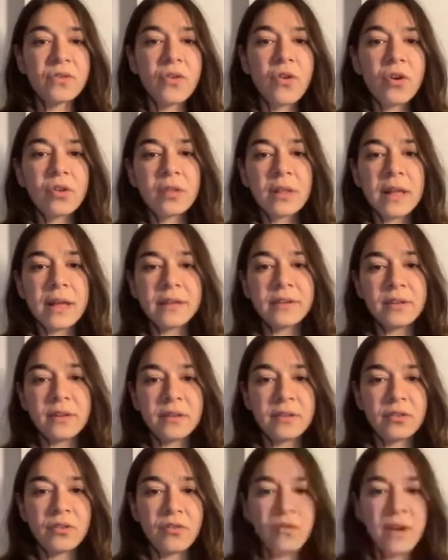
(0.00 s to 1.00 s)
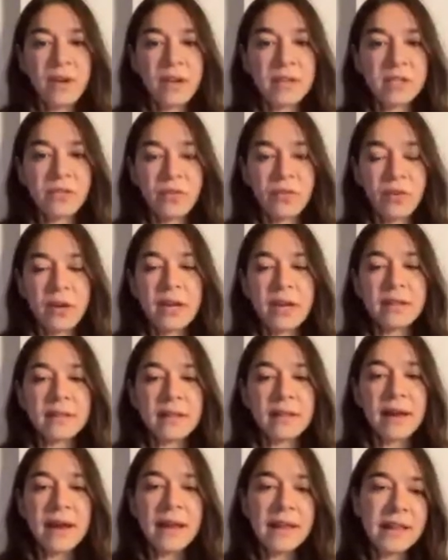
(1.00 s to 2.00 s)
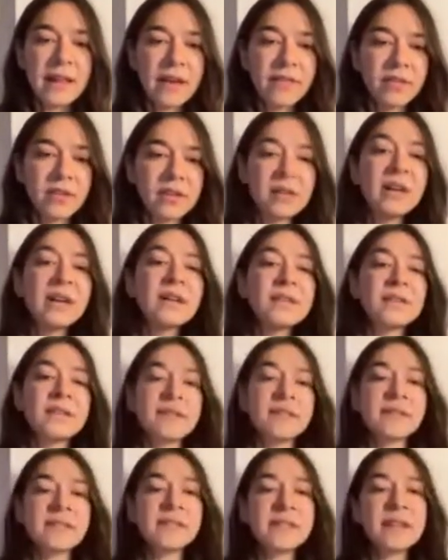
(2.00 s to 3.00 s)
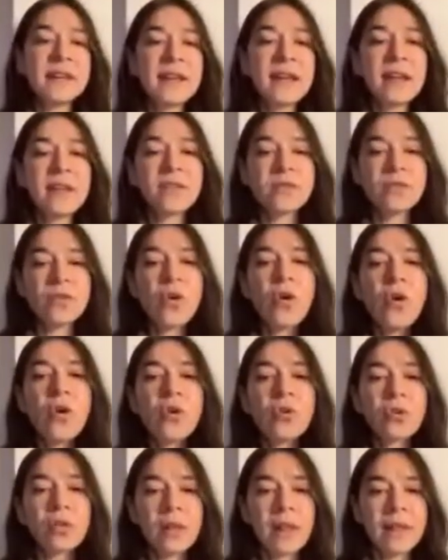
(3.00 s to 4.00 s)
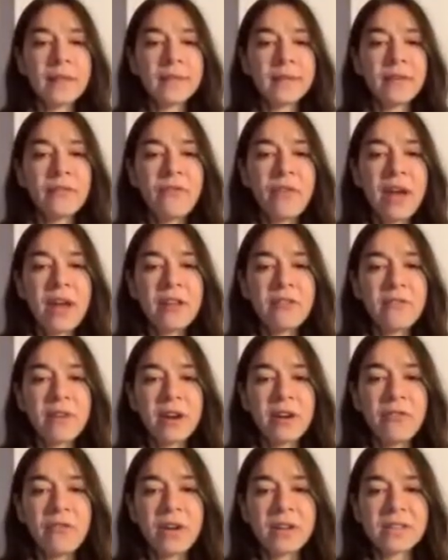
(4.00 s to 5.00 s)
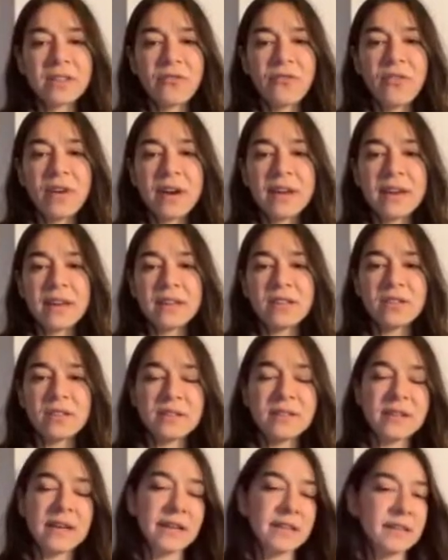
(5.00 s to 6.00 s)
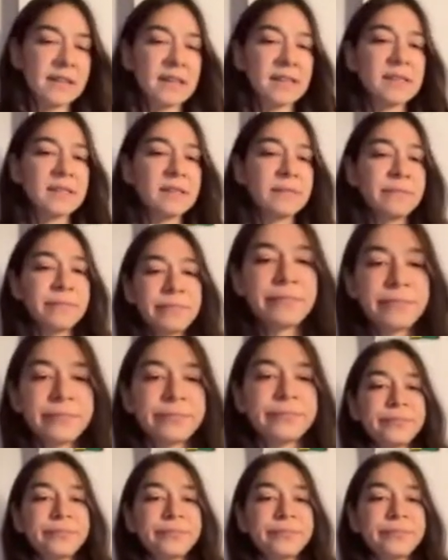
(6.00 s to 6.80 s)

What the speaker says: and South London trains were at the eye level. The City and South London Railway was a financial success.